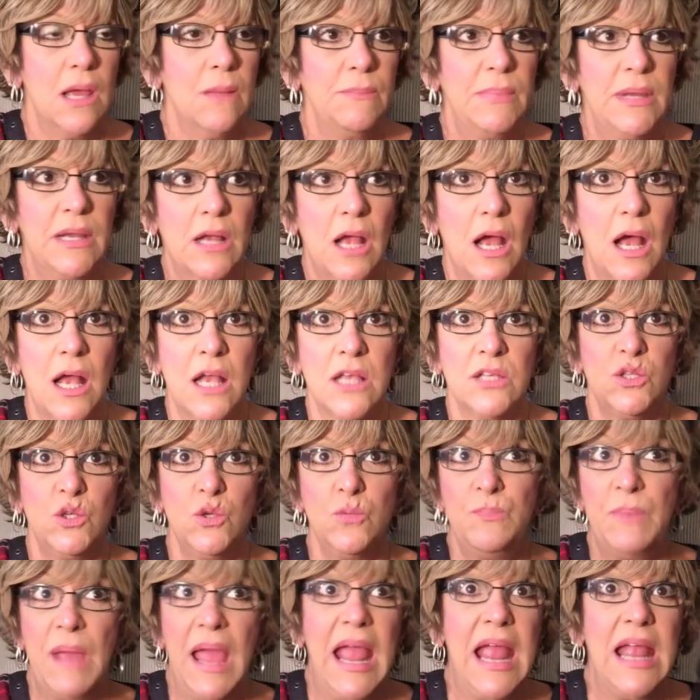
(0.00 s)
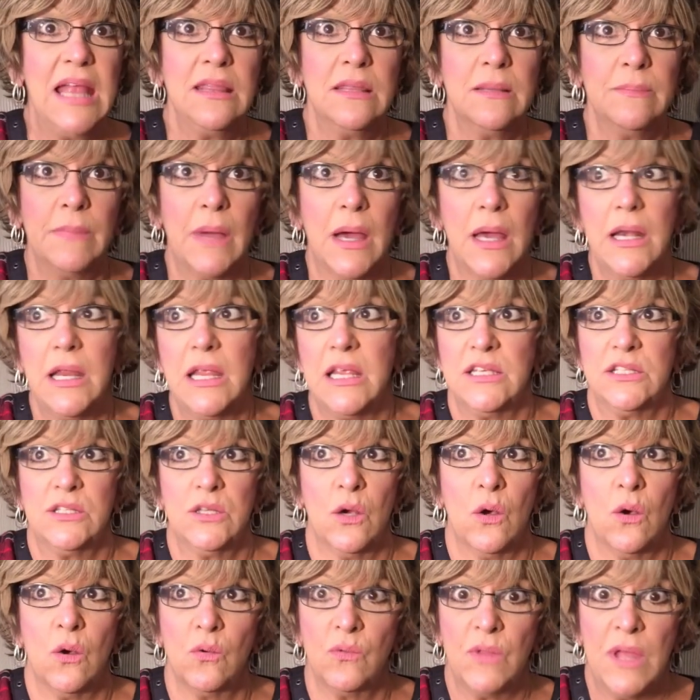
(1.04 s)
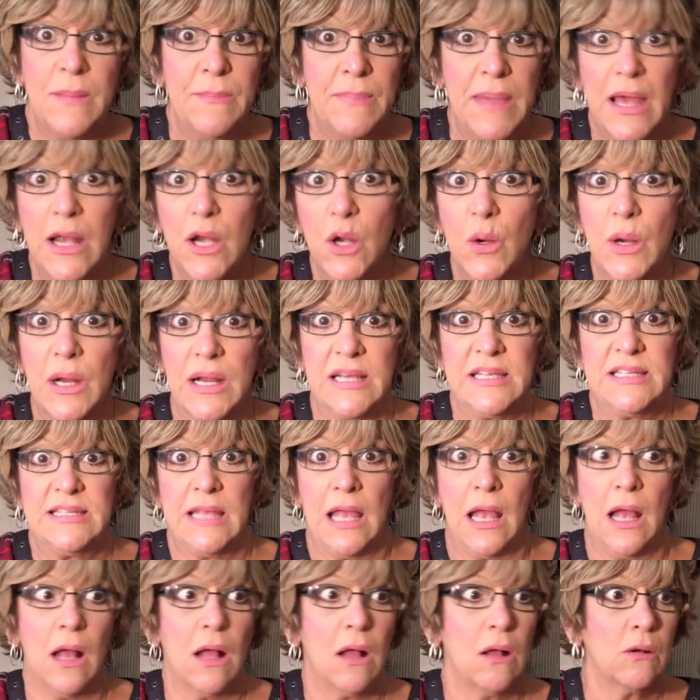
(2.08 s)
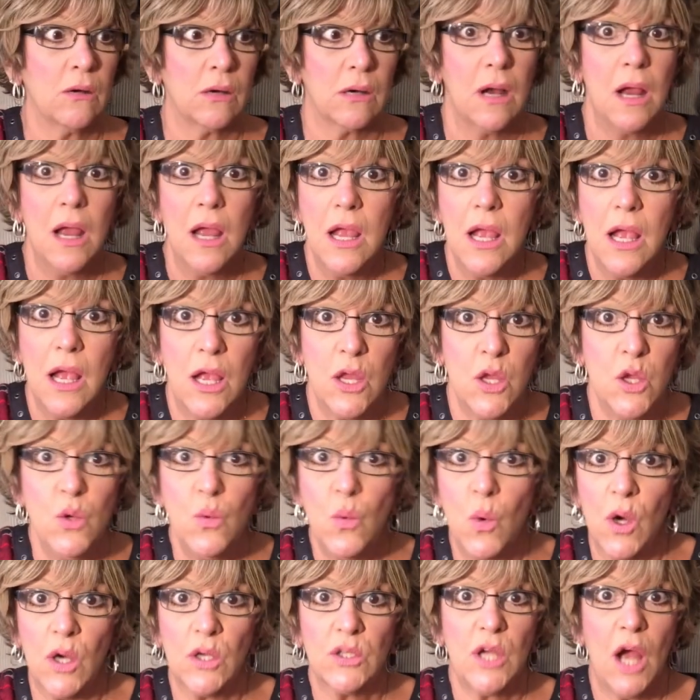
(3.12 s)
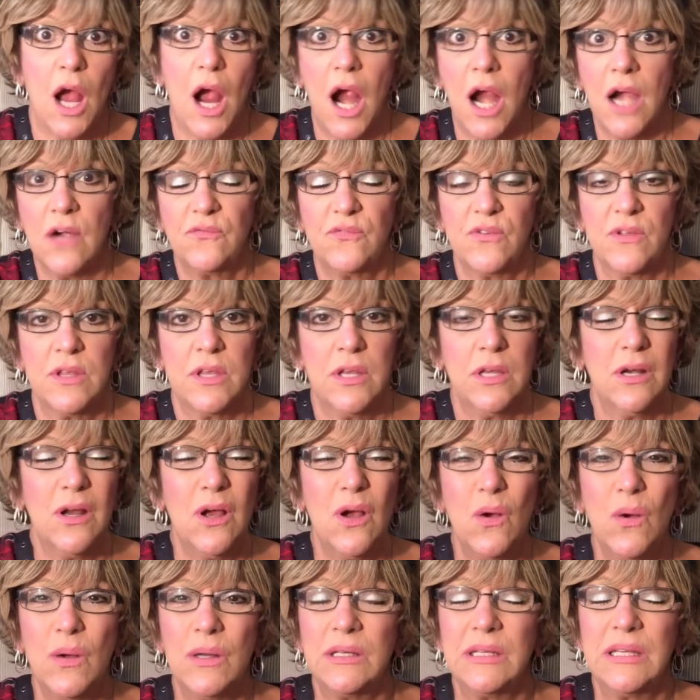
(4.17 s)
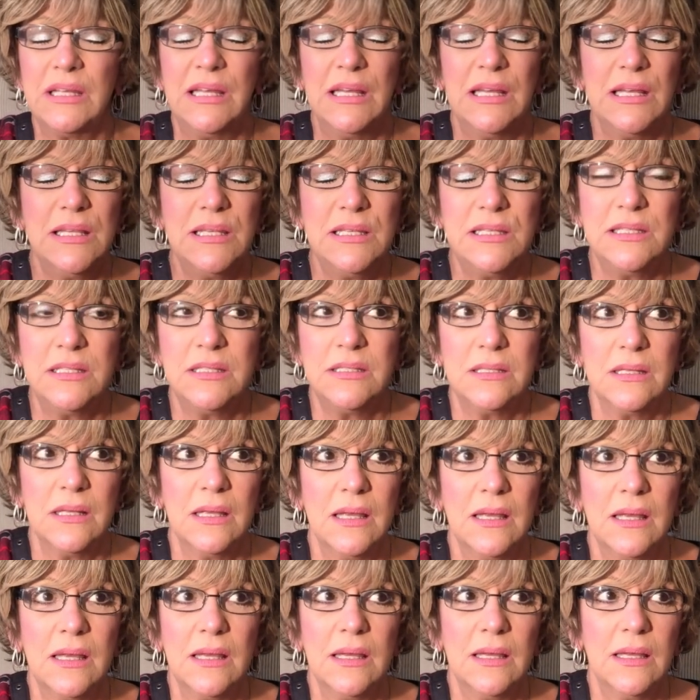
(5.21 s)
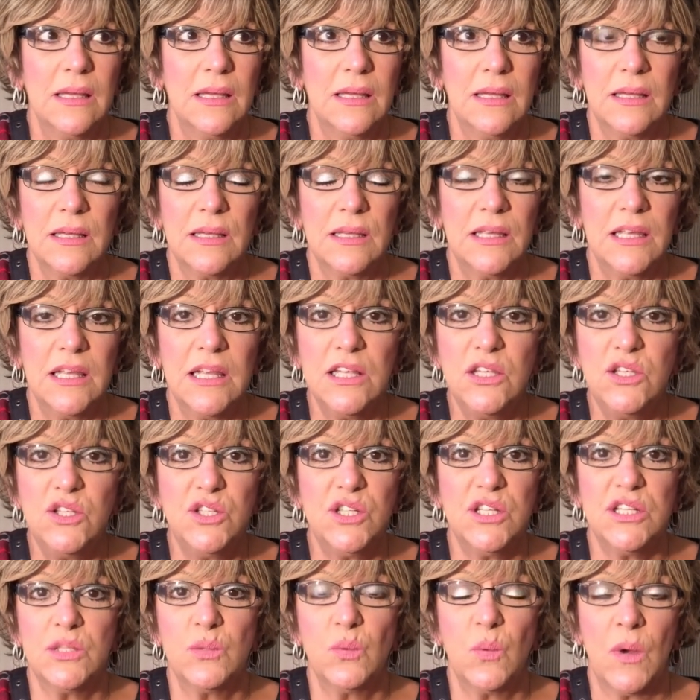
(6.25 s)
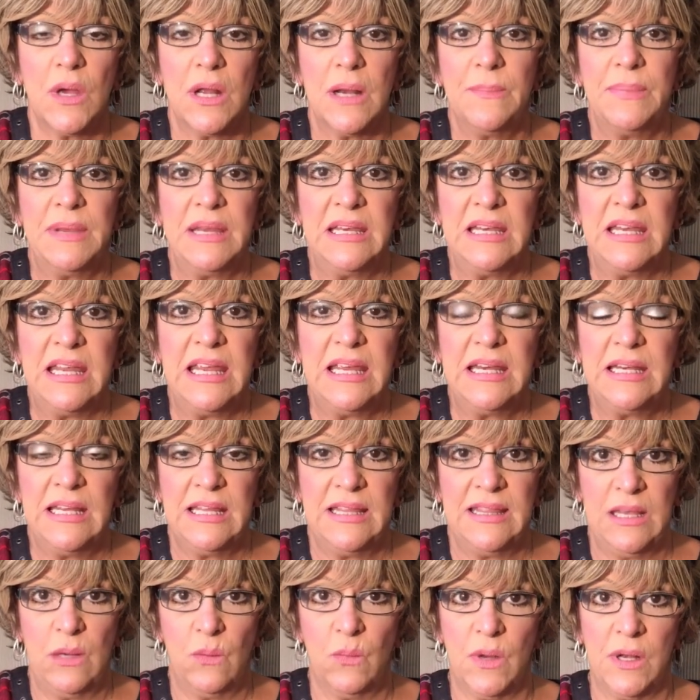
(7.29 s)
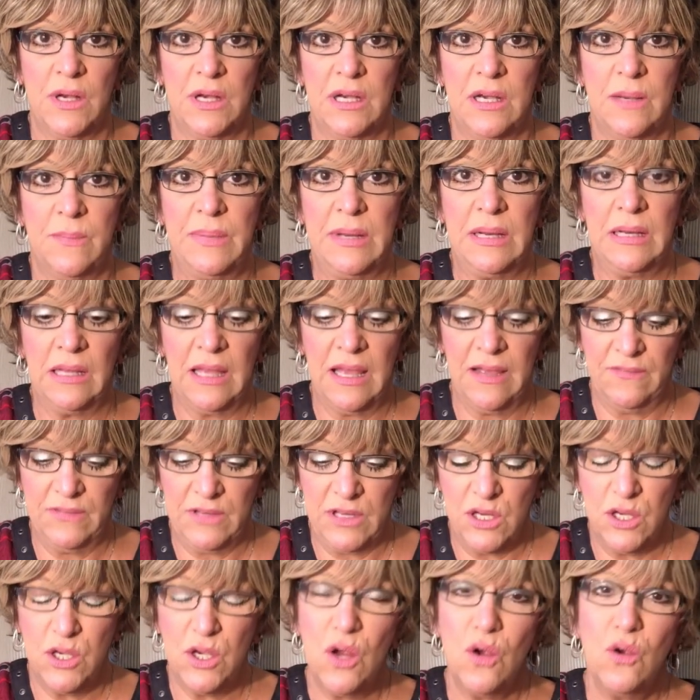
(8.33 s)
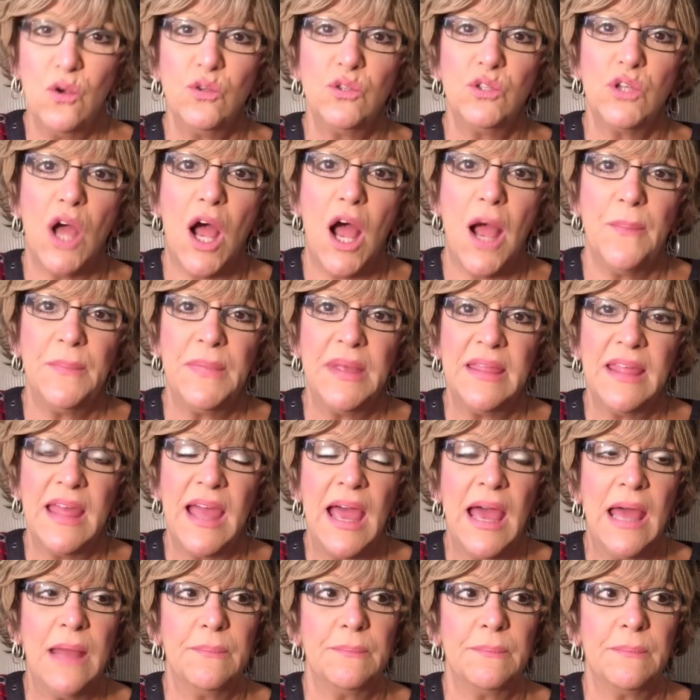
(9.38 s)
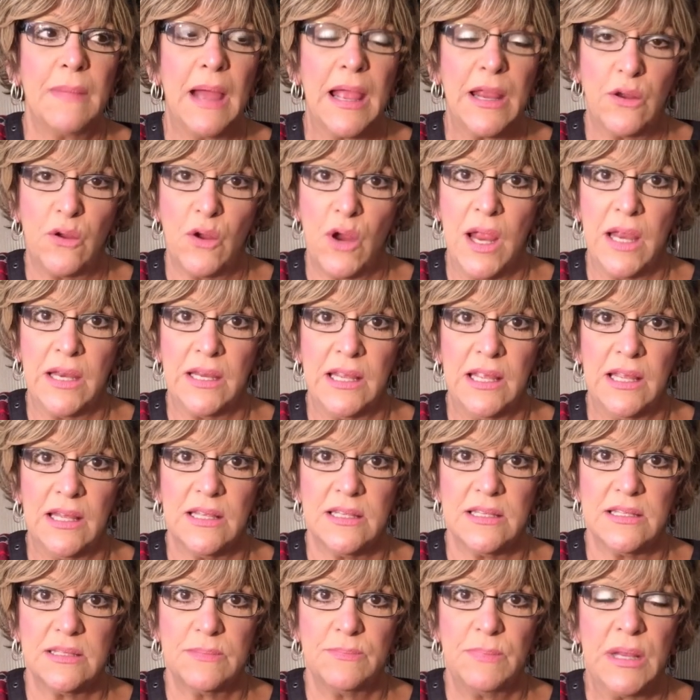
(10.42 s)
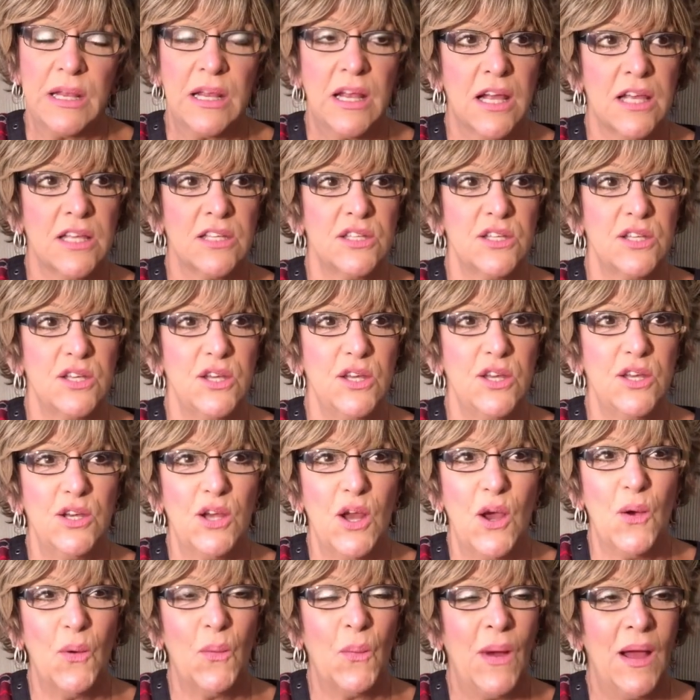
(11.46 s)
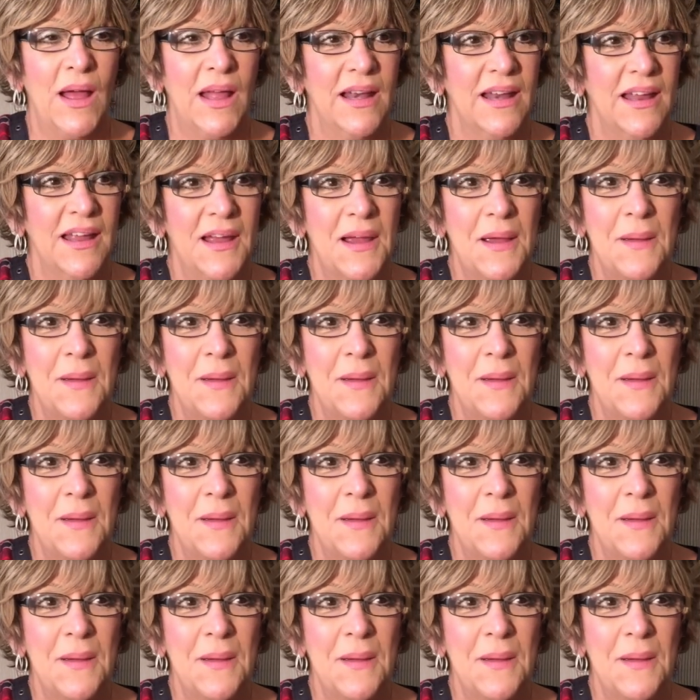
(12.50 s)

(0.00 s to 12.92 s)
because you paid the money, so they better excel or you worked hard for, you know, and kids kids just want to be needed. They wanted to be loved. And you know who taught me that? My grandkids. Because you know what?